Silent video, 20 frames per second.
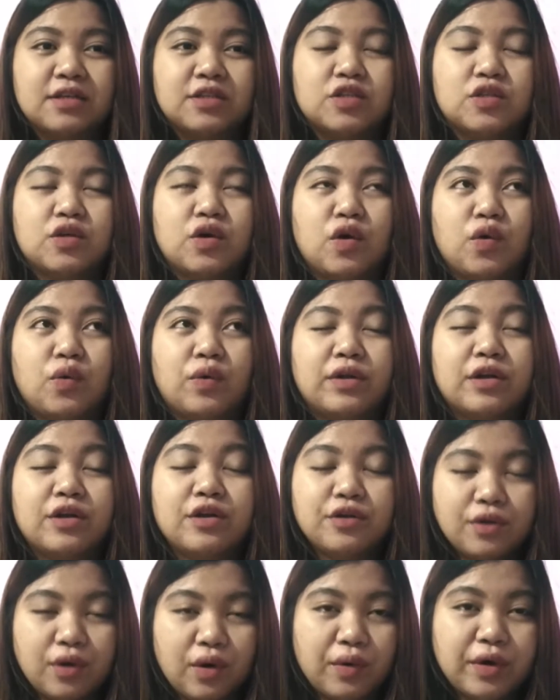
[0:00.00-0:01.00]
So what are
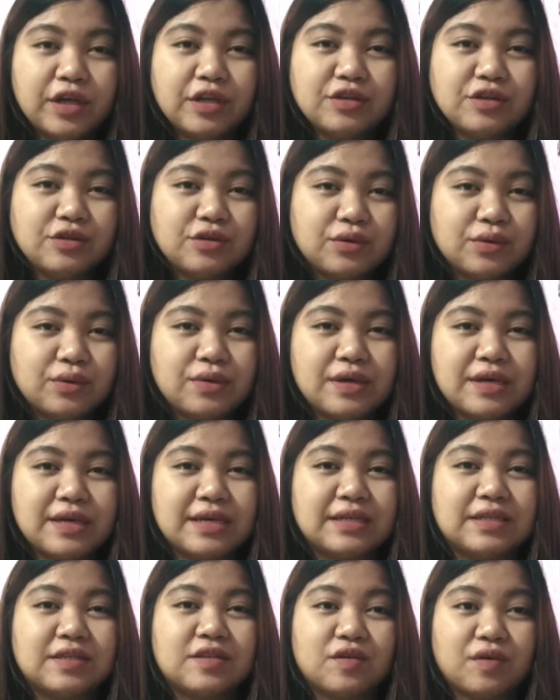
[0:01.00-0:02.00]
you going to do
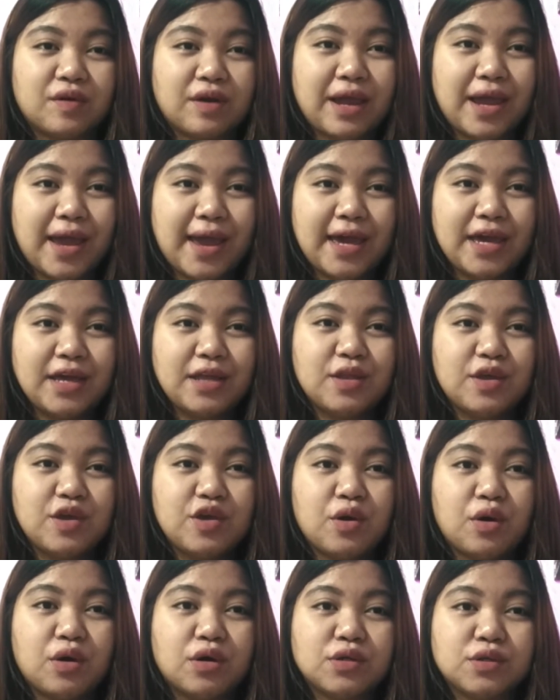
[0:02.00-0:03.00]
is create
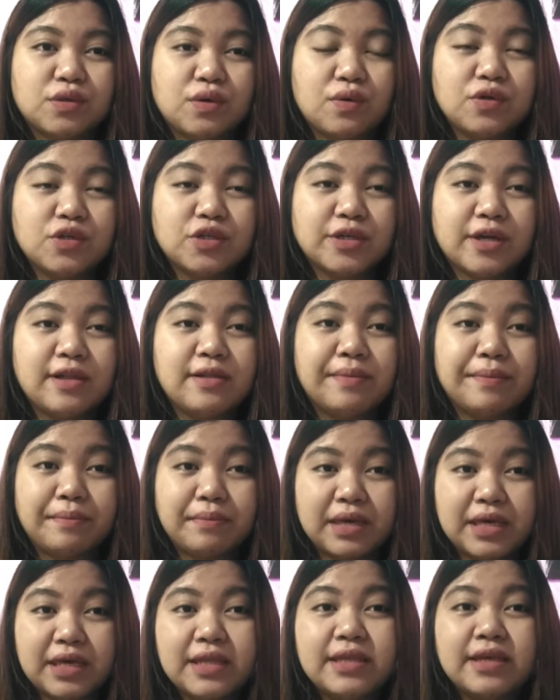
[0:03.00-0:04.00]
your social
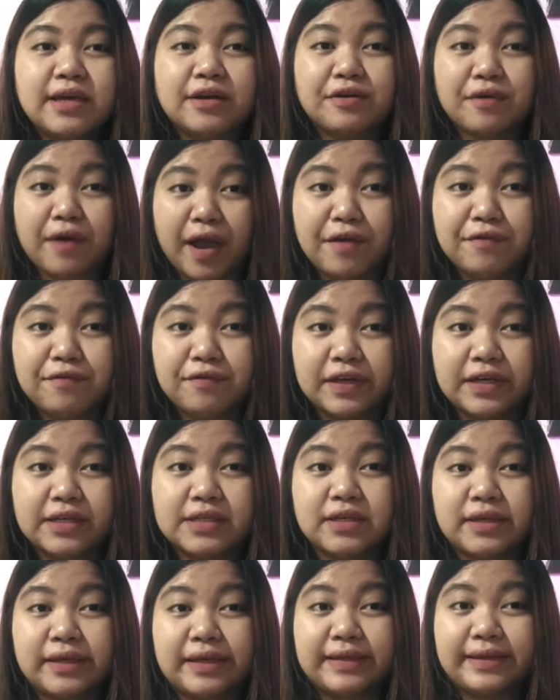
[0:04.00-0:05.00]
media
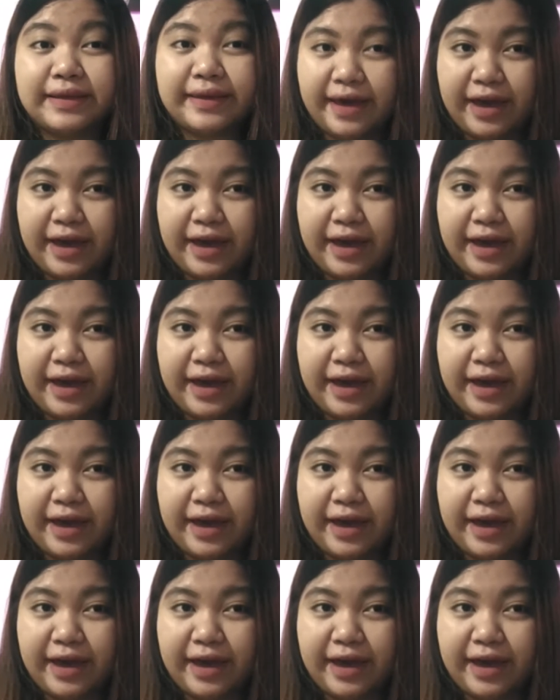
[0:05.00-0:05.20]
graphics in